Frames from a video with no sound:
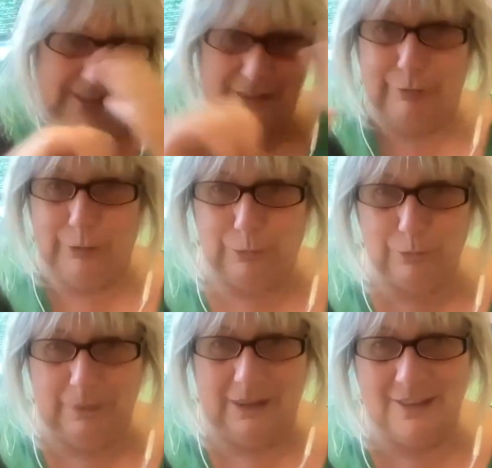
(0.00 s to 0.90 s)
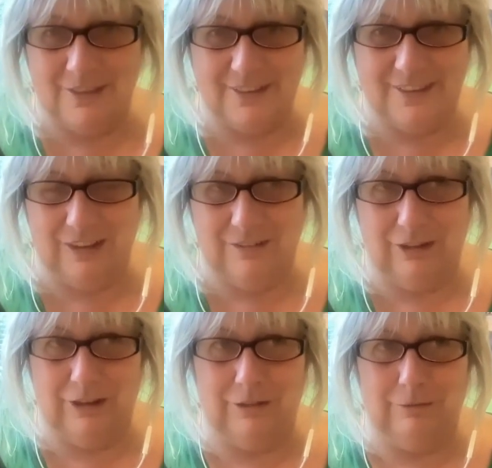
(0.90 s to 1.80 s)
difficult because
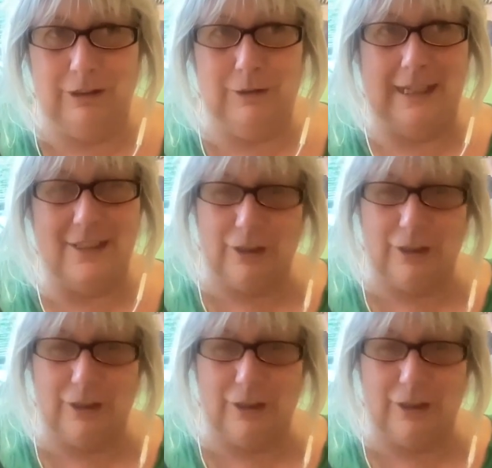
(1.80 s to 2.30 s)
you get